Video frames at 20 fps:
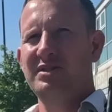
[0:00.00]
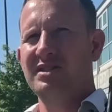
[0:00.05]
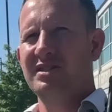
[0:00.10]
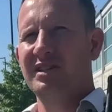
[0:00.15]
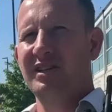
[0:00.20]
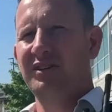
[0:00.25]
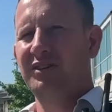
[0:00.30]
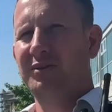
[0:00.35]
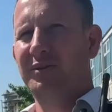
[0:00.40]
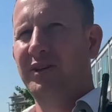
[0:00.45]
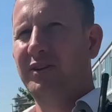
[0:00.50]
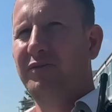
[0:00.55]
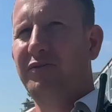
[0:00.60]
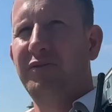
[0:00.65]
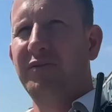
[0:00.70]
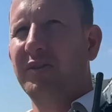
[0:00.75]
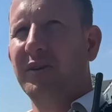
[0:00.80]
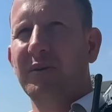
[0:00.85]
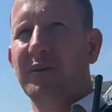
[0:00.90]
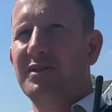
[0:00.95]
you were for
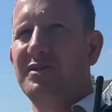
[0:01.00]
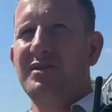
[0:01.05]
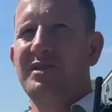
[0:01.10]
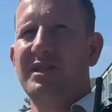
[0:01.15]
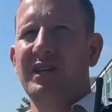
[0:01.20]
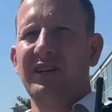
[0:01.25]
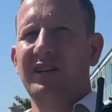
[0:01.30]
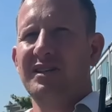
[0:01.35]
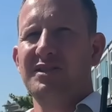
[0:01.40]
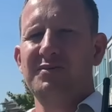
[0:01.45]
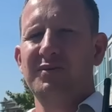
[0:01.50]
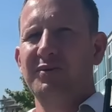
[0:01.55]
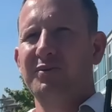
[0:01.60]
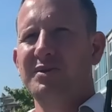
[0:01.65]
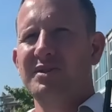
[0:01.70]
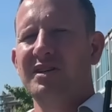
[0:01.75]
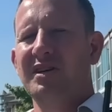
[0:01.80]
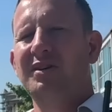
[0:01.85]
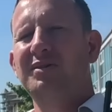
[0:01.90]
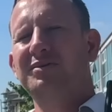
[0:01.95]
it. I just say that's what we're
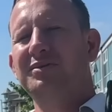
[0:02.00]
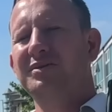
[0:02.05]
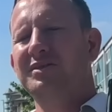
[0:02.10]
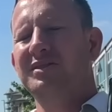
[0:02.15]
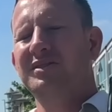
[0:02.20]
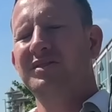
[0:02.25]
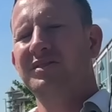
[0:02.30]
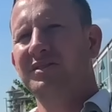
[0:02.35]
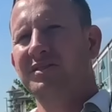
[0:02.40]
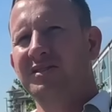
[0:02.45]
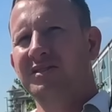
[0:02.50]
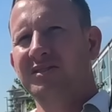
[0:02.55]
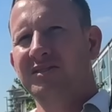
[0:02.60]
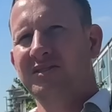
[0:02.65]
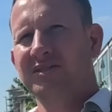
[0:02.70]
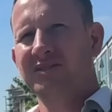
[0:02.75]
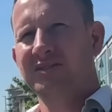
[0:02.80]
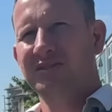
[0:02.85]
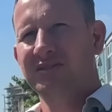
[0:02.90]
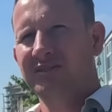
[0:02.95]
told.
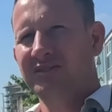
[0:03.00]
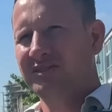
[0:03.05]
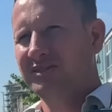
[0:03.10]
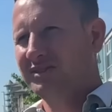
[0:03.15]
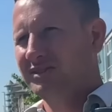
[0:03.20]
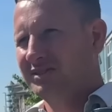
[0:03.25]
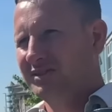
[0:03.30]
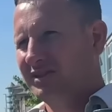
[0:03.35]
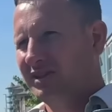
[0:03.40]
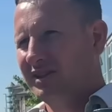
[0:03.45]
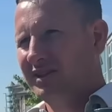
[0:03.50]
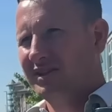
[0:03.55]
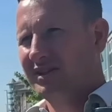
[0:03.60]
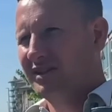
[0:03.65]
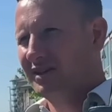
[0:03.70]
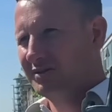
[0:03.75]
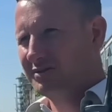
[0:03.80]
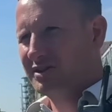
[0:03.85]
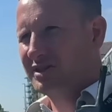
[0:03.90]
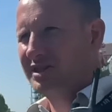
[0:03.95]
Say that again? Saying
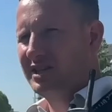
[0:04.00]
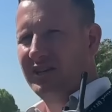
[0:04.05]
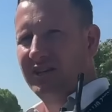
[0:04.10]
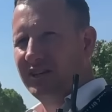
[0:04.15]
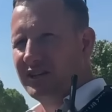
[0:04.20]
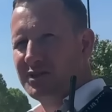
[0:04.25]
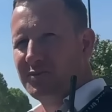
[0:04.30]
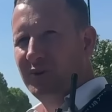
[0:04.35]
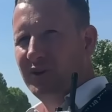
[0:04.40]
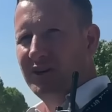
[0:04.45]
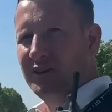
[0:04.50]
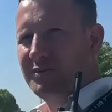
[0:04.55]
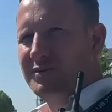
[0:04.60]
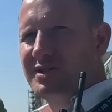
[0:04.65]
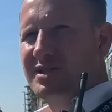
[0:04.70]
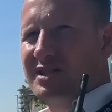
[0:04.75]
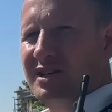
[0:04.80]
that's I was